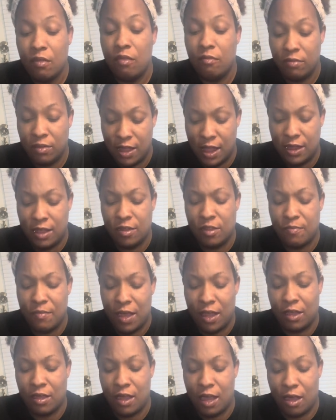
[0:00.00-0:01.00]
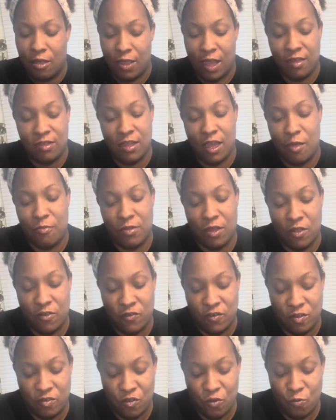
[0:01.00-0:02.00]
that is my goal. I said I'm going to
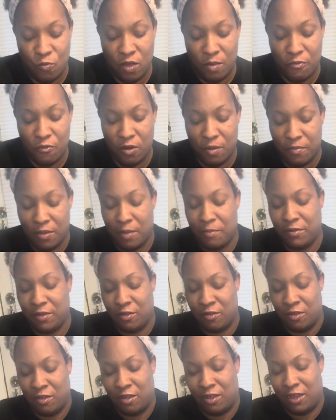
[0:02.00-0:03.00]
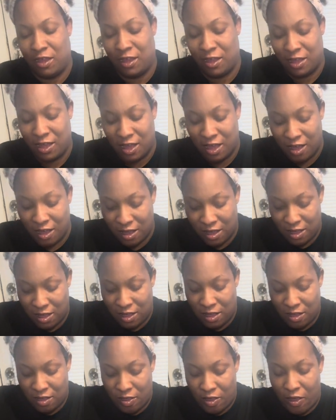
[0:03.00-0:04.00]
just do one more, but I'm going to
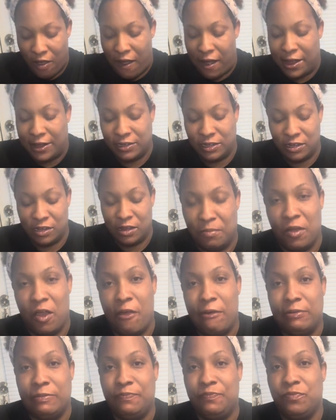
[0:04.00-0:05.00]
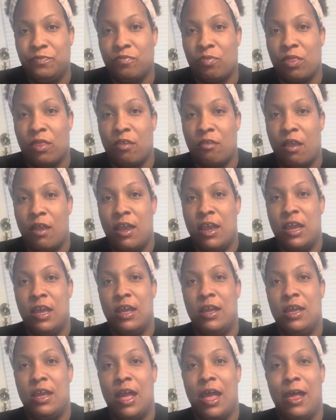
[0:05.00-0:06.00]
and then going to
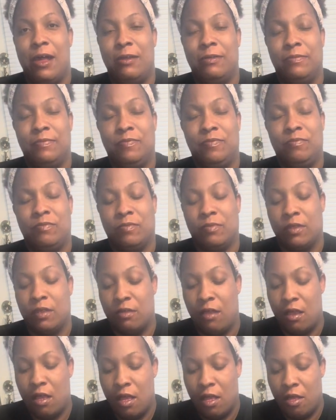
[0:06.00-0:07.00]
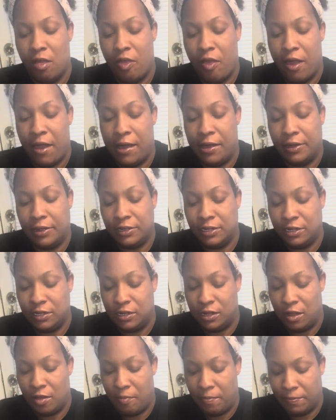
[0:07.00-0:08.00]
end y'all.
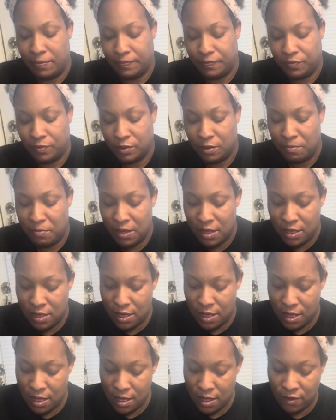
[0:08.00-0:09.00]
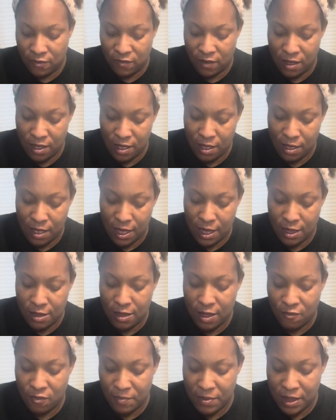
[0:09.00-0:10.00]
But yeah, child, I ain't
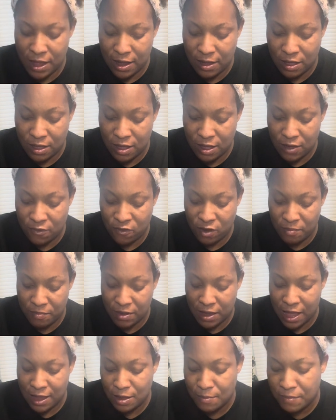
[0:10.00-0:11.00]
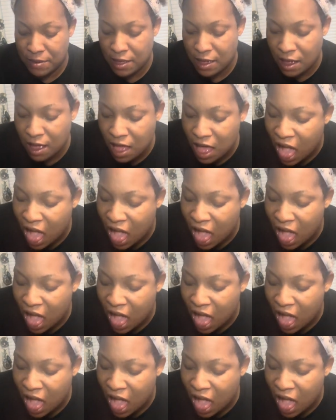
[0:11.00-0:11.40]
never been out the country, but I done been